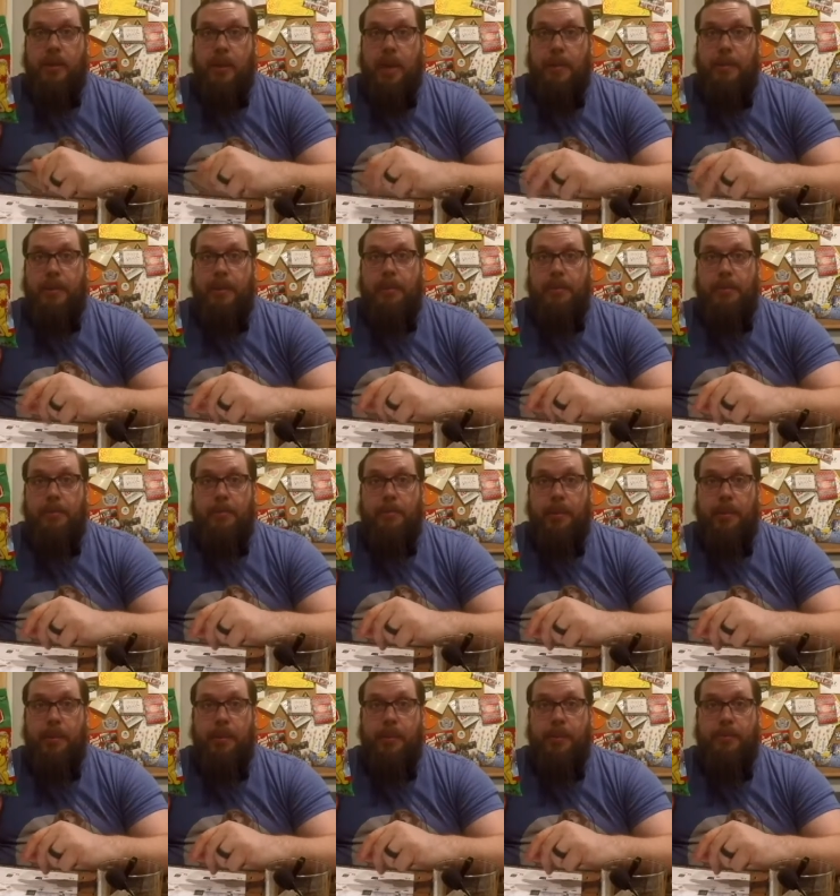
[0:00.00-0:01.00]
comment
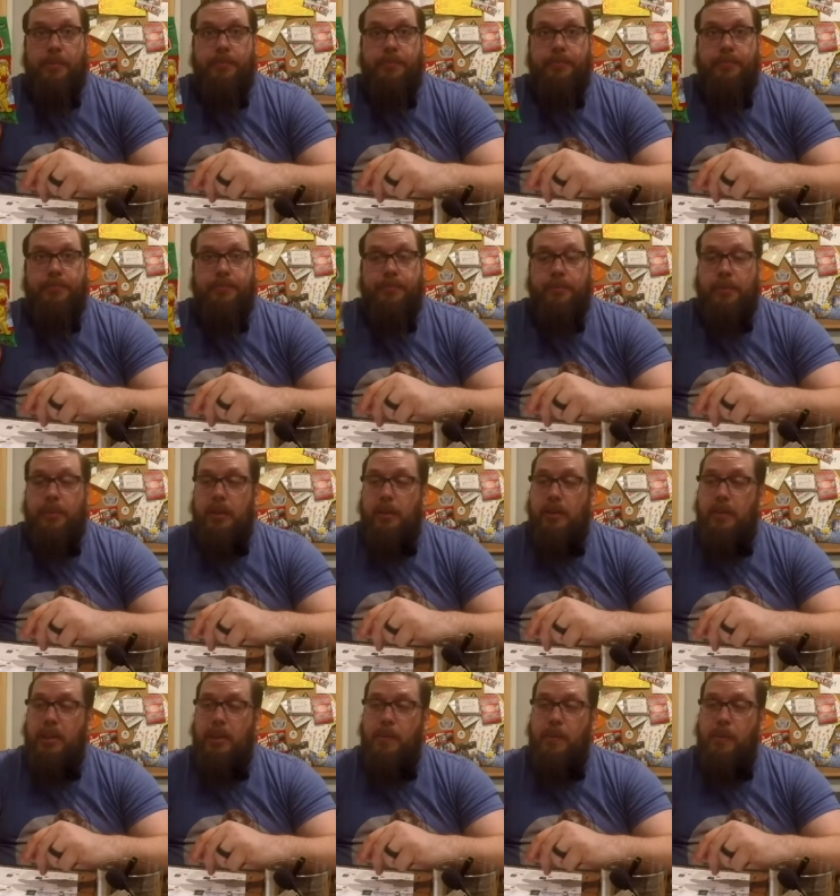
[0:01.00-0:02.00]
below,
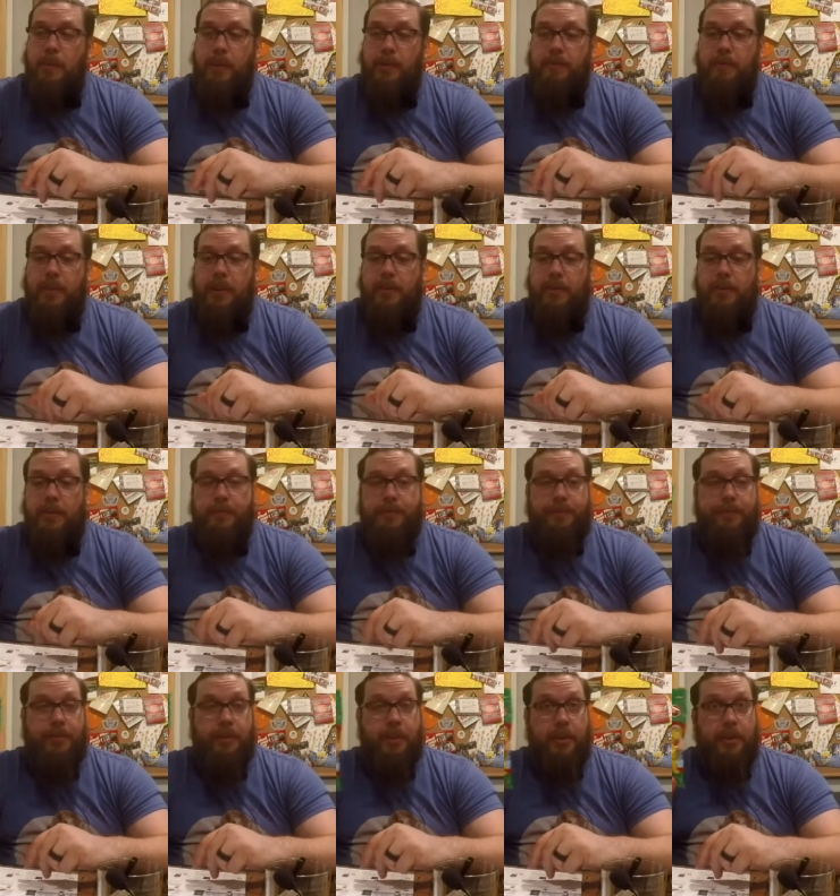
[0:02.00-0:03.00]
tell me what flavor
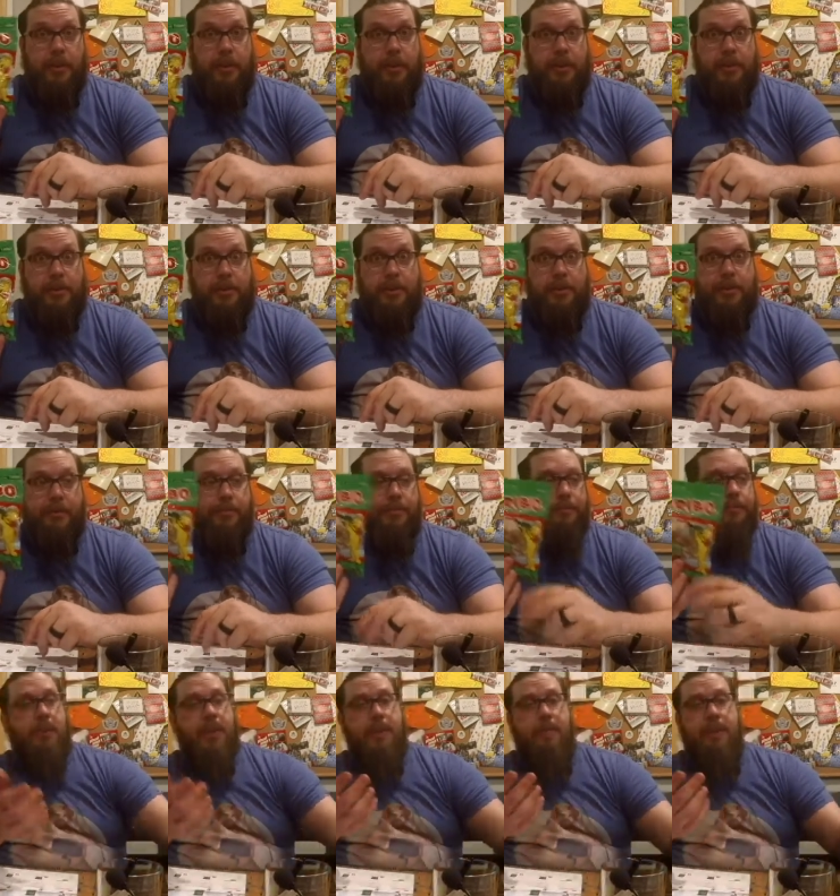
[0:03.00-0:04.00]
these are.
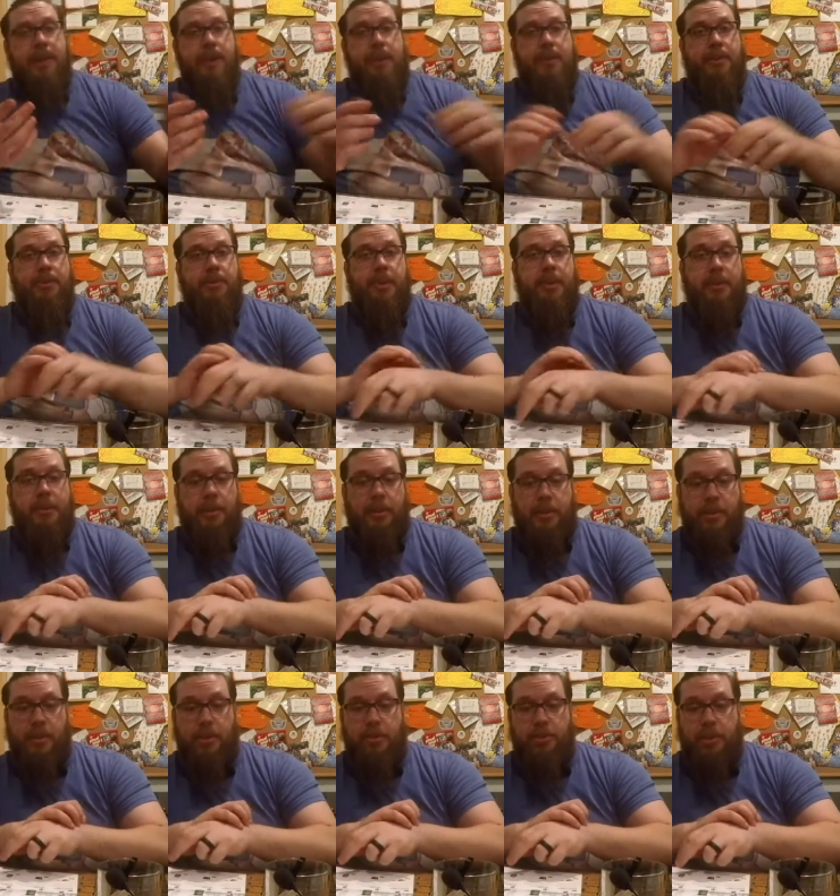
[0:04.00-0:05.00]
But not bad, I do like
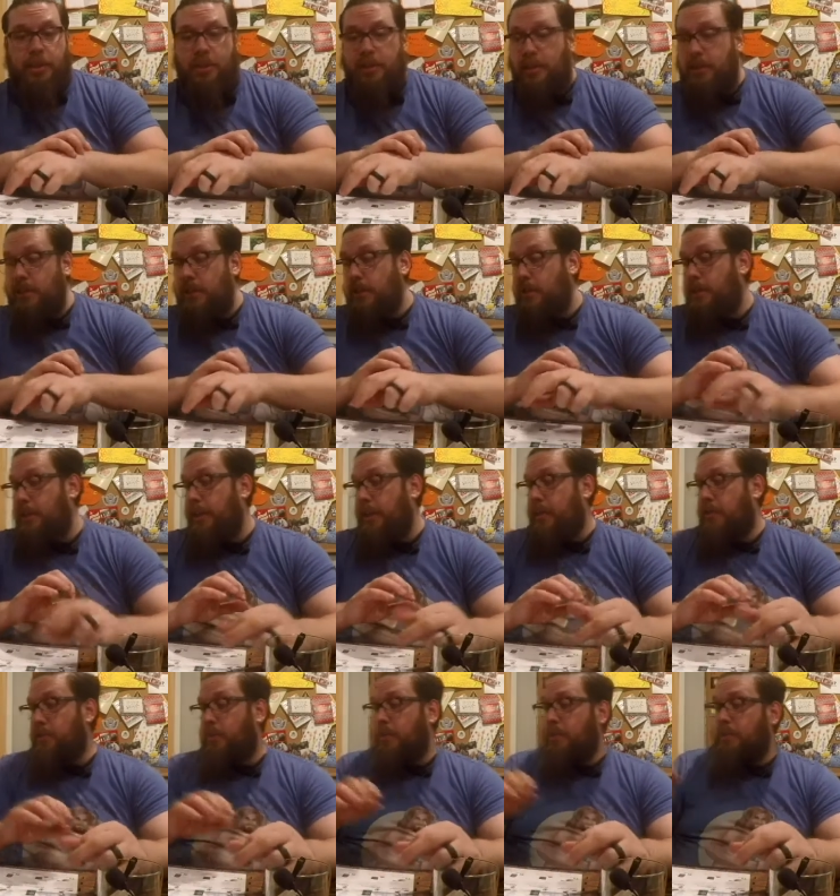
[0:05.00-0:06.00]
the gelatin
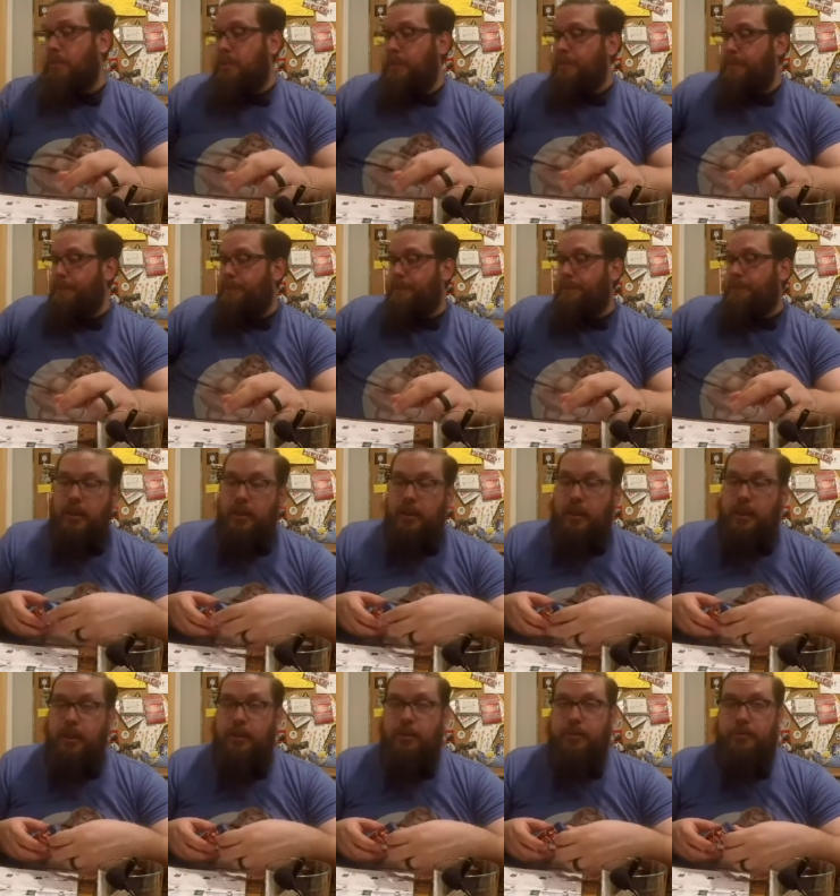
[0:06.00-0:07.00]
texture of them.
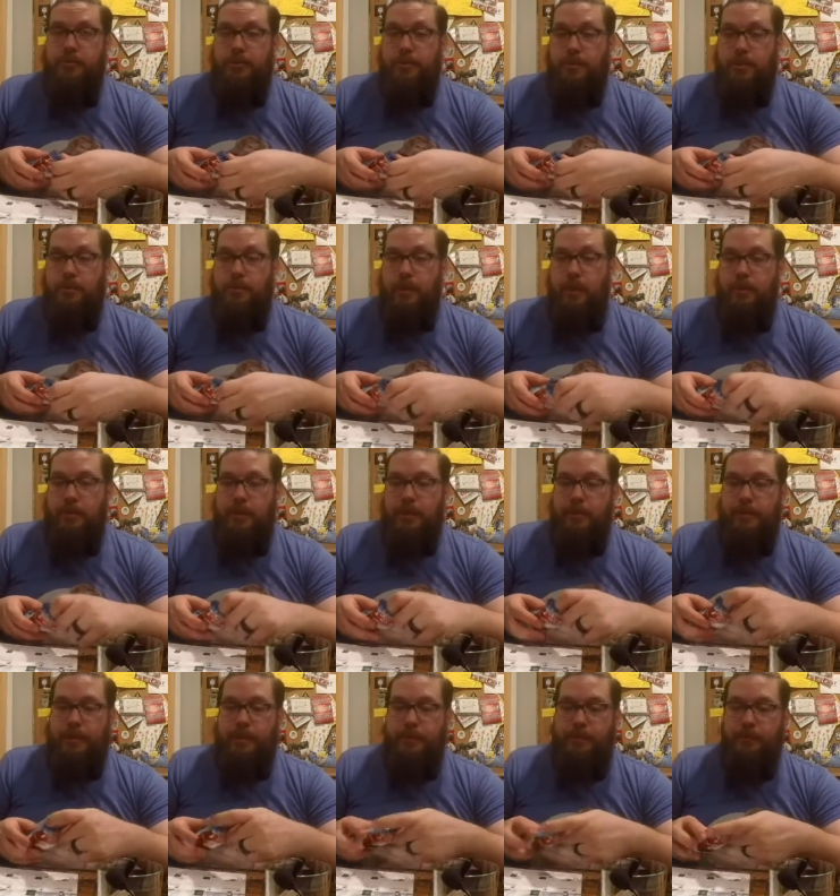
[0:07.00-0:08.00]
That was from Germany, by
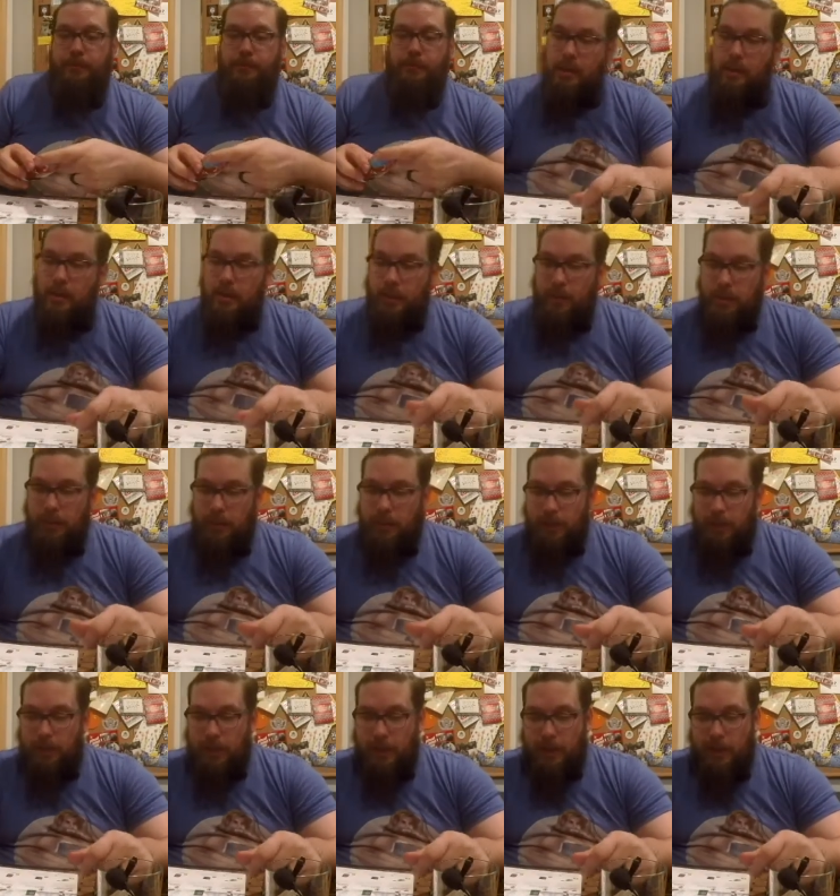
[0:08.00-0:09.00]
the way.
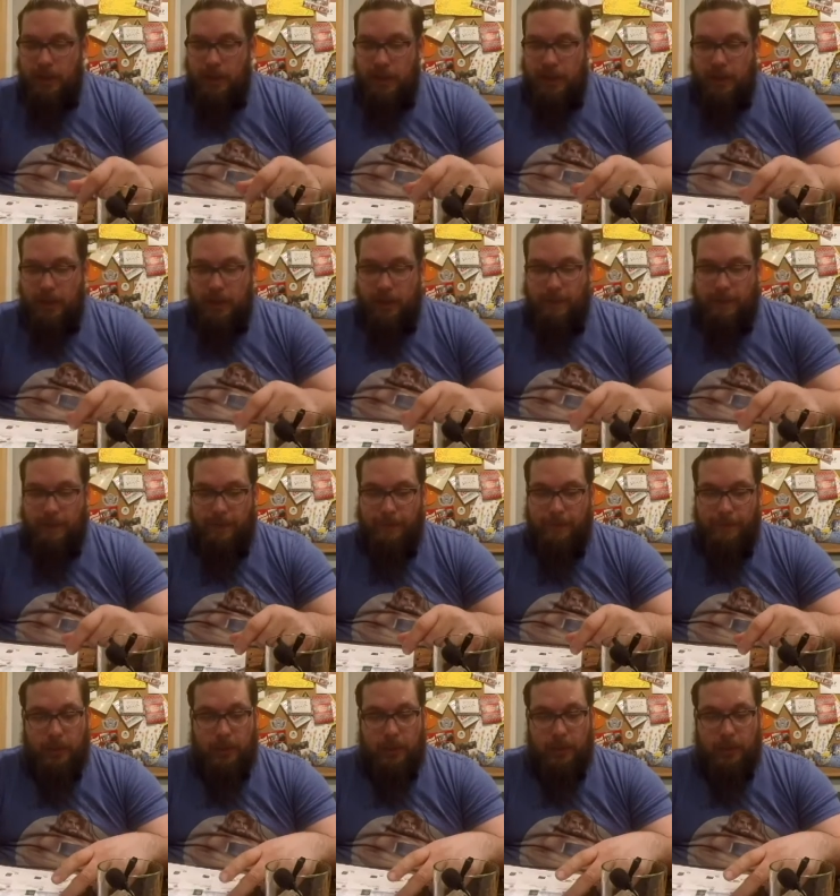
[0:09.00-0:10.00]
Next we have,
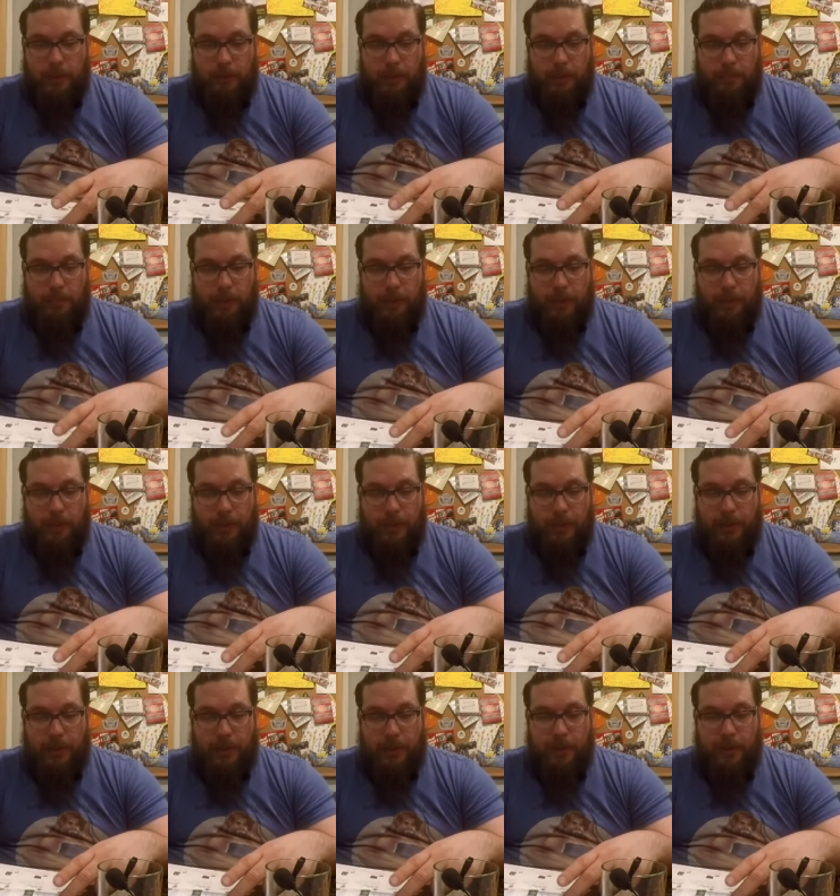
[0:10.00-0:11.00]
this is from
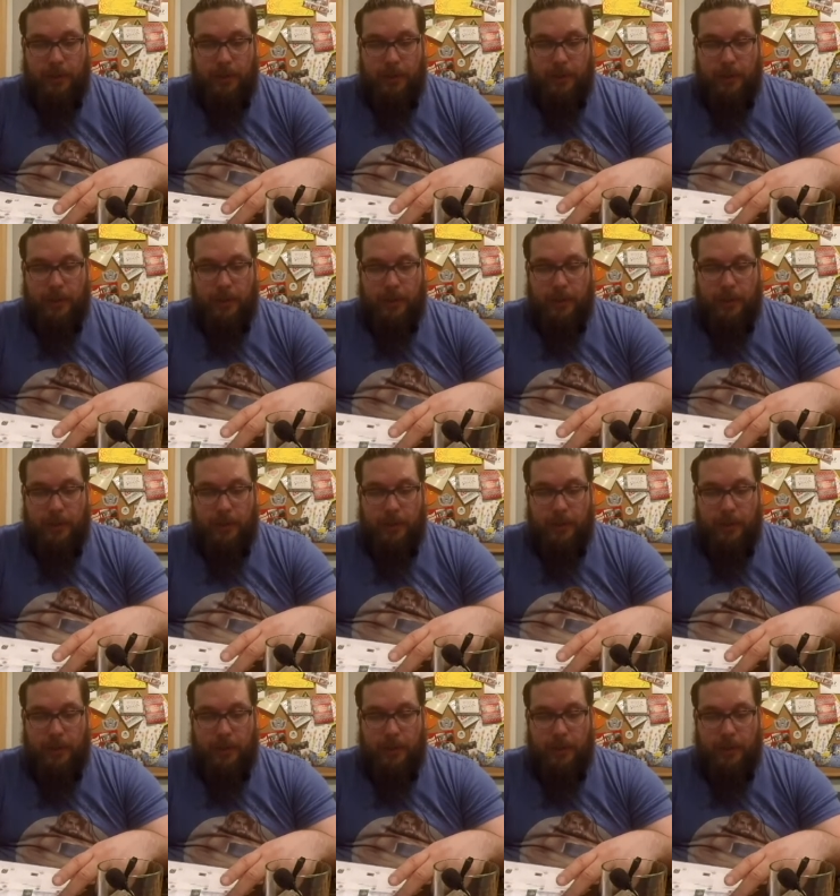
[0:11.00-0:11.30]
Poland.